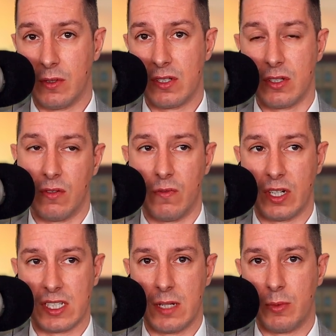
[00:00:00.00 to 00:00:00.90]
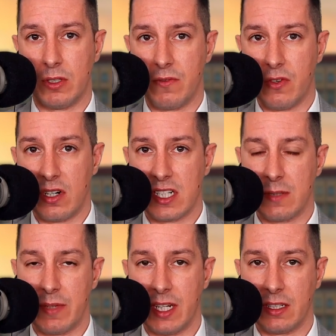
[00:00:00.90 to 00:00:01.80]
So for example, if you're
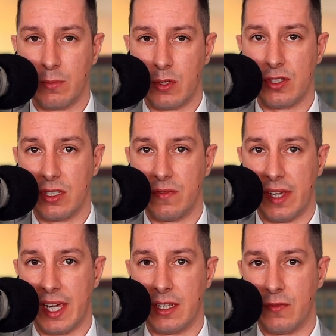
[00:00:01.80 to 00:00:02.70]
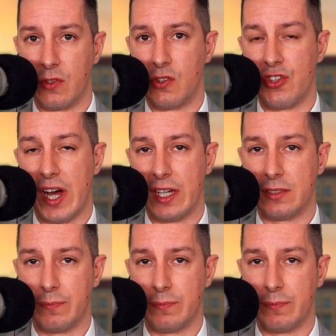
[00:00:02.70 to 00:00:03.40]
submitting the birth certificate of your child,